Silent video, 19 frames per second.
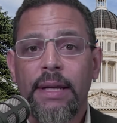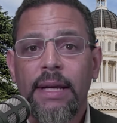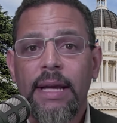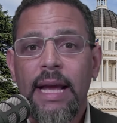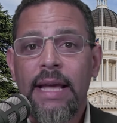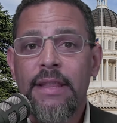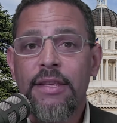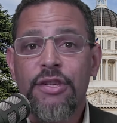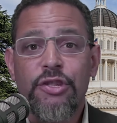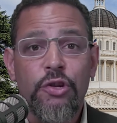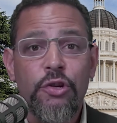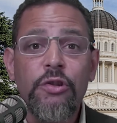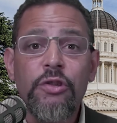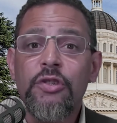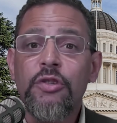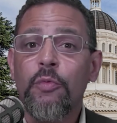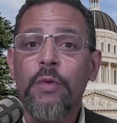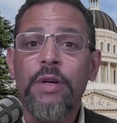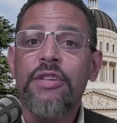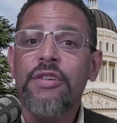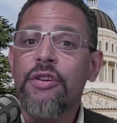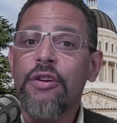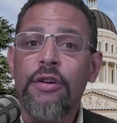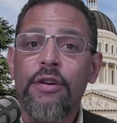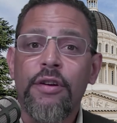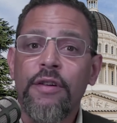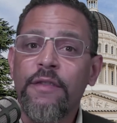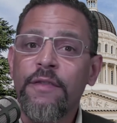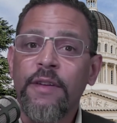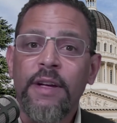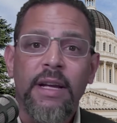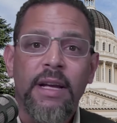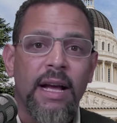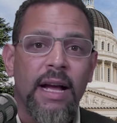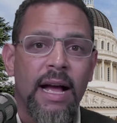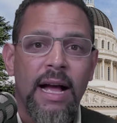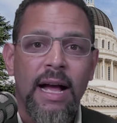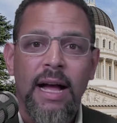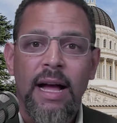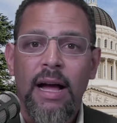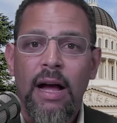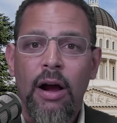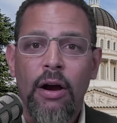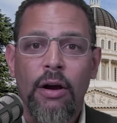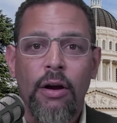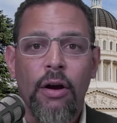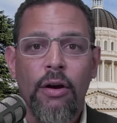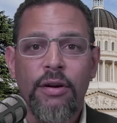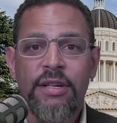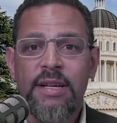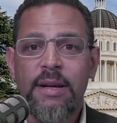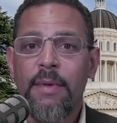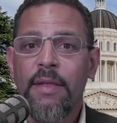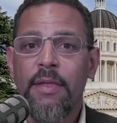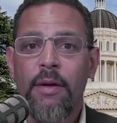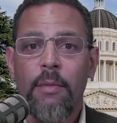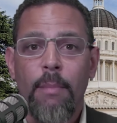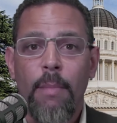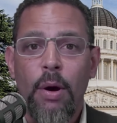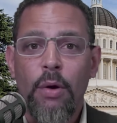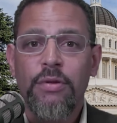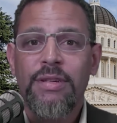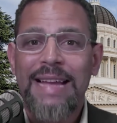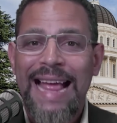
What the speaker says: And the students we serve are some of the most